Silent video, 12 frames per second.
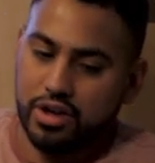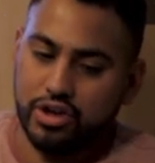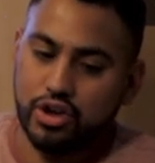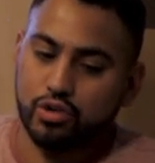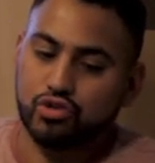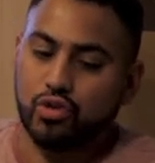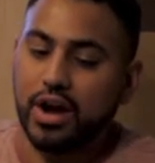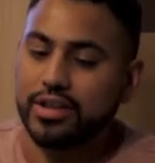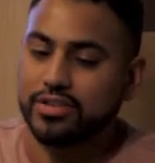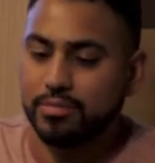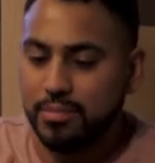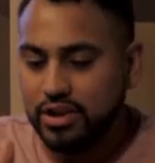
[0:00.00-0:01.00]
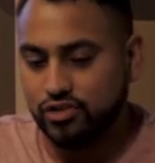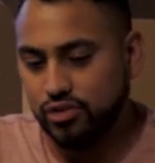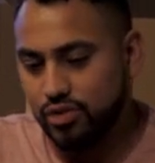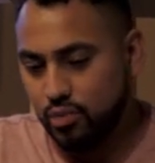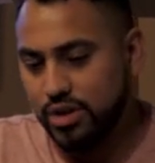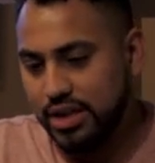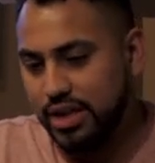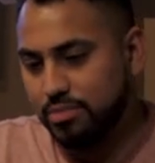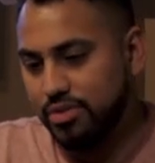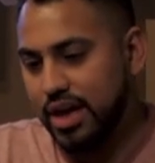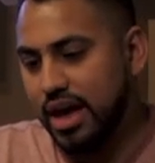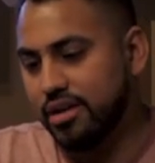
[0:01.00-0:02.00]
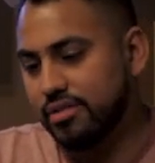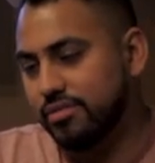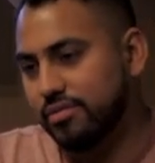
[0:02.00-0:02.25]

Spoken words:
you know, trying to make sure that we keep that